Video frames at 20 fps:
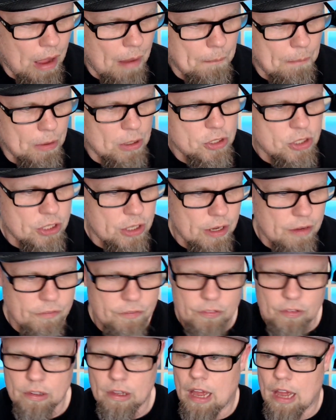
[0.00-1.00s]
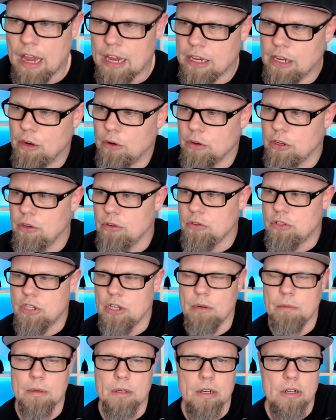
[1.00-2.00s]
bunch of
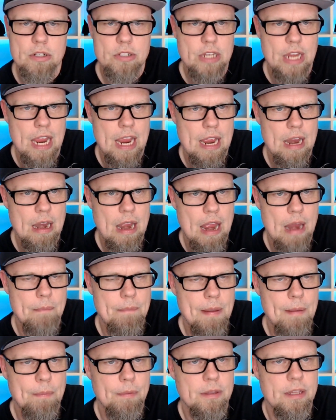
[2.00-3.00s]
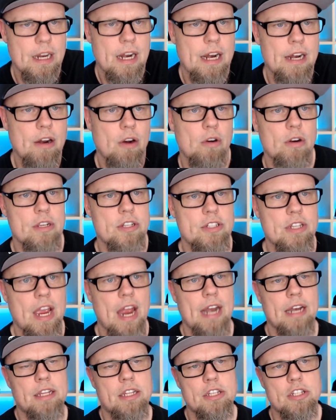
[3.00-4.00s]
YouTubers and people that I know
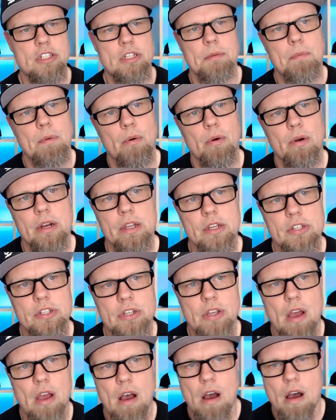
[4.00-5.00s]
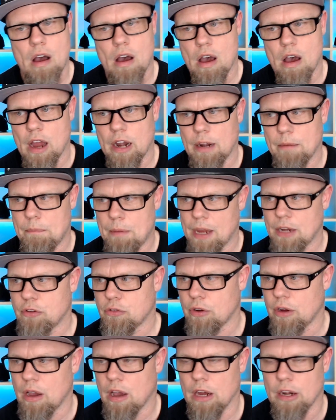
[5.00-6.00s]
decided to support us on
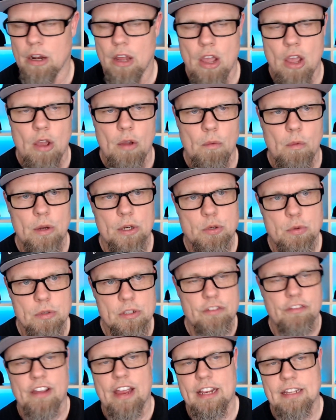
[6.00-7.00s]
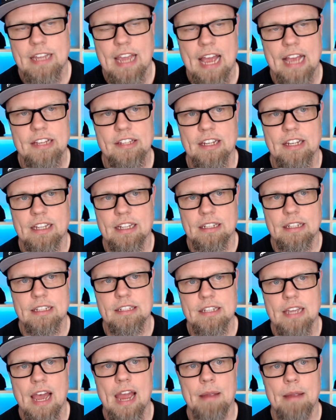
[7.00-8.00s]
Patreon, which was fantastic at the
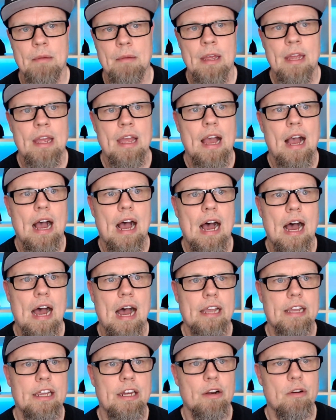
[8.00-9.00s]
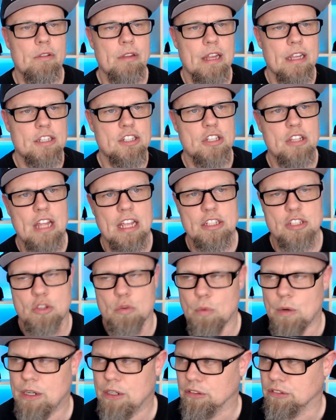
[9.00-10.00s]
time. That's
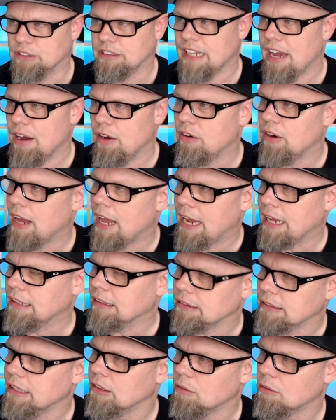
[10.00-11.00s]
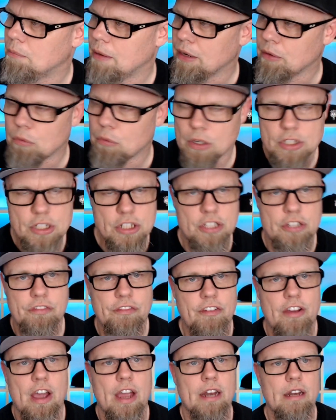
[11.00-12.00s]
dwindled down a little bit, which is
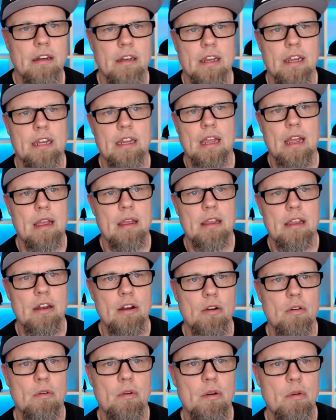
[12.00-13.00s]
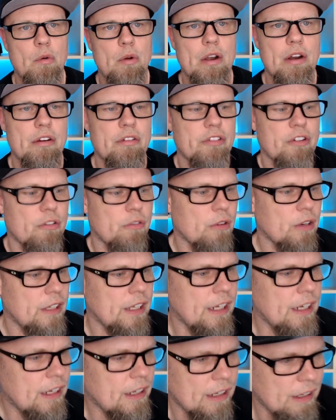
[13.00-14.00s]
fine. Like we never
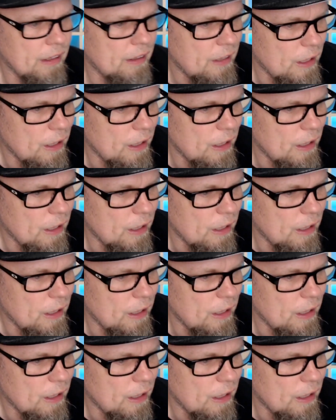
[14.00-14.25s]
really